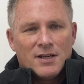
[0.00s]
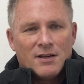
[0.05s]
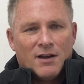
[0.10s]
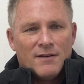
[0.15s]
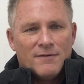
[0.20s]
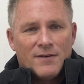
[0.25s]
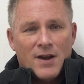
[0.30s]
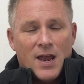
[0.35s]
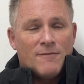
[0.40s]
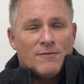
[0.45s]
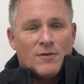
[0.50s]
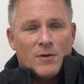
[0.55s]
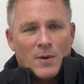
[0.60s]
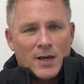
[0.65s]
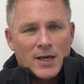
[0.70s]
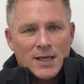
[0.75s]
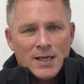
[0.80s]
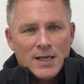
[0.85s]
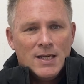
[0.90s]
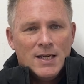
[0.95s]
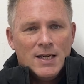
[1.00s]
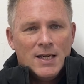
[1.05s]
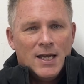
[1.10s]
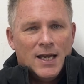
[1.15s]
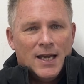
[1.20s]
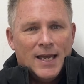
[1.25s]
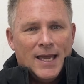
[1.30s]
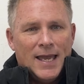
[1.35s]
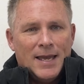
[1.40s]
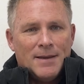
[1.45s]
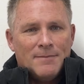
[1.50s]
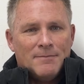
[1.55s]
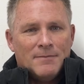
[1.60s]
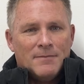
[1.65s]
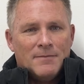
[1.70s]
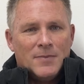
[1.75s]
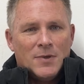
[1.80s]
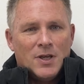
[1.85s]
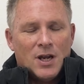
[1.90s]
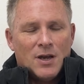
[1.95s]
night for everyone.
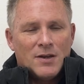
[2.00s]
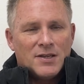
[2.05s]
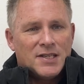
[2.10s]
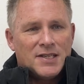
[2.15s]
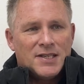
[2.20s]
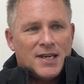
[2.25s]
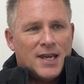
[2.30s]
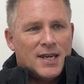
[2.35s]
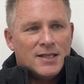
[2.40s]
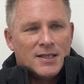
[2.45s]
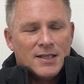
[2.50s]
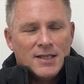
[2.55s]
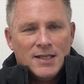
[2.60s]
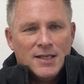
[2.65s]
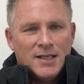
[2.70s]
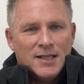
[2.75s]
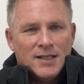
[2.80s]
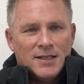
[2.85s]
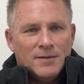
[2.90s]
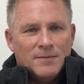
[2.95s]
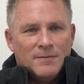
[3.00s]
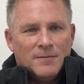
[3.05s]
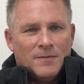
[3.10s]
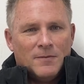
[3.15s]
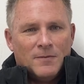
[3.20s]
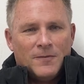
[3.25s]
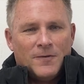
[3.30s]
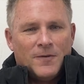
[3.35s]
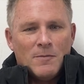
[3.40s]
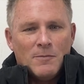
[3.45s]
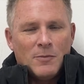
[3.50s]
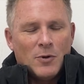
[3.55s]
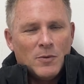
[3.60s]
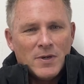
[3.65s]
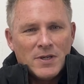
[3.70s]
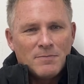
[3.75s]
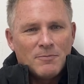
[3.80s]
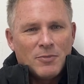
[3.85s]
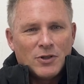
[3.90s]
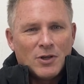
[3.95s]
You know, as I said, football
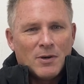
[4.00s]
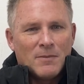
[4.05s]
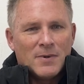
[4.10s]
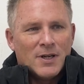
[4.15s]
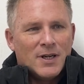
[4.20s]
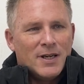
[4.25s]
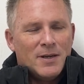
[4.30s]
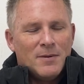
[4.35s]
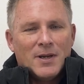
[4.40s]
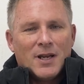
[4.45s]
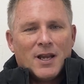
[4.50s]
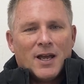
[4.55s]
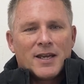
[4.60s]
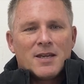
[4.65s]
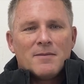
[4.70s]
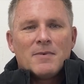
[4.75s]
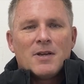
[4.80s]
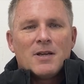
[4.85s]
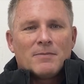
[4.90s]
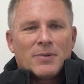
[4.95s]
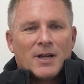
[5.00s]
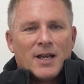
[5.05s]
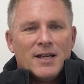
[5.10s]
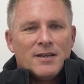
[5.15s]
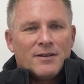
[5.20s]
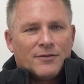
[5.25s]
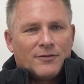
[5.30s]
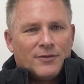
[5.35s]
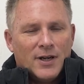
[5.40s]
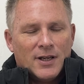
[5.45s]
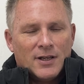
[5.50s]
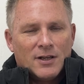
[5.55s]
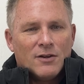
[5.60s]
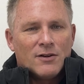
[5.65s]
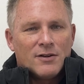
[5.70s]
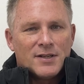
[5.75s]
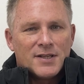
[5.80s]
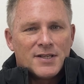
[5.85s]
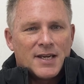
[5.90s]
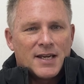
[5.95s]
is predominantly, we like it being played at 3
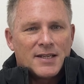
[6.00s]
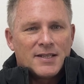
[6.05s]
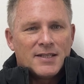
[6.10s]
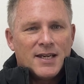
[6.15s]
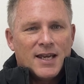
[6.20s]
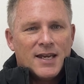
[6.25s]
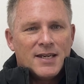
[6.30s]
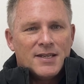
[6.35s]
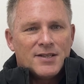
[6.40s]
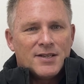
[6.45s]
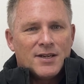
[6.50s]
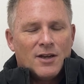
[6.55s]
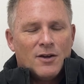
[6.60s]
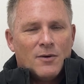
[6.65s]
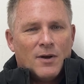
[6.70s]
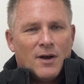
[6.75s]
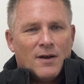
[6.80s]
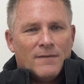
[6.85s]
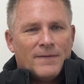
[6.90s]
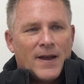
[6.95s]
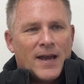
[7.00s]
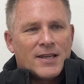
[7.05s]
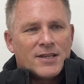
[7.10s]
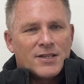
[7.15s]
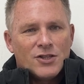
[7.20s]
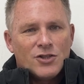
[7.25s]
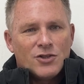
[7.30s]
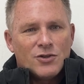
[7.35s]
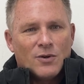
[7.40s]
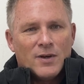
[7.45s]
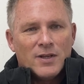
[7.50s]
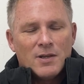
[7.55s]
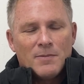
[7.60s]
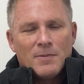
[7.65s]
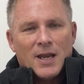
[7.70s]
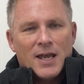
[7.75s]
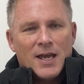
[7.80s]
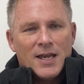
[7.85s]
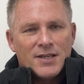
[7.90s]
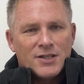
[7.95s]
o'clock on a Saturday. So our fans enjoy it, the
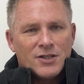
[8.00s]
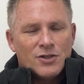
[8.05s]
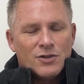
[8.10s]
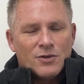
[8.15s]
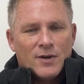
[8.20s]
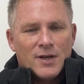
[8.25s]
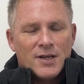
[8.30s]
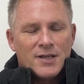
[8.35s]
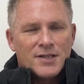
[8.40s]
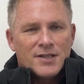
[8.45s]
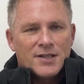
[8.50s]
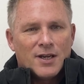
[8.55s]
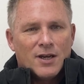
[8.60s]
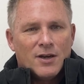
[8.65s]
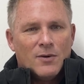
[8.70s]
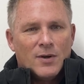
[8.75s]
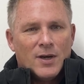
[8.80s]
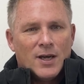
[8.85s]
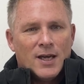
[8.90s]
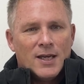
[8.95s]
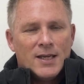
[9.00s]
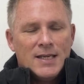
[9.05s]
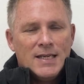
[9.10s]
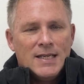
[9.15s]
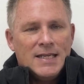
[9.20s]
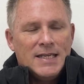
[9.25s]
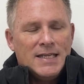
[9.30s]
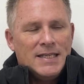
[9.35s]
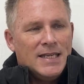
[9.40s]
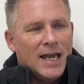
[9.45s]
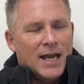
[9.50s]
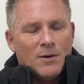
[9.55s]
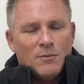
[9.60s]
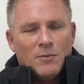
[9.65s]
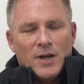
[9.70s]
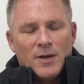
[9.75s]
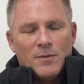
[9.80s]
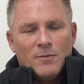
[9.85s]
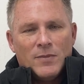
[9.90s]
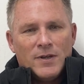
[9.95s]
players enjoy it. So. Yeah,
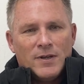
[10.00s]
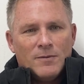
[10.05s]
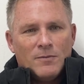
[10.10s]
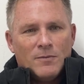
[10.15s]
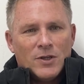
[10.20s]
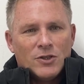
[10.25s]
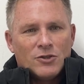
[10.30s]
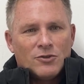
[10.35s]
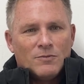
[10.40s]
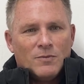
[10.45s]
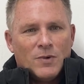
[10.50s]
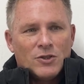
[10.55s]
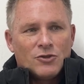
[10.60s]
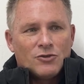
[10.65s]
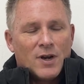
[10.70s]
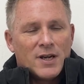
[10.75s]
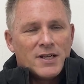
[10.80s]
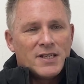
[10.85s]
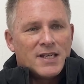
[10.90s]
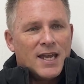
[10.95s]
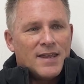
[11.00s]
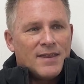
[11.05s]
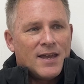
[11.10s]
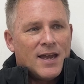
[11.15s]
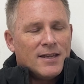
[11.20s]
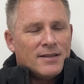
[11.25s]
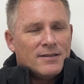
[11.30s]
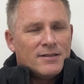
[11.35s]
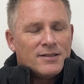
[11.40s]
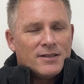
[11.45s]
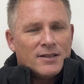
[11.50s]
we're trying to get that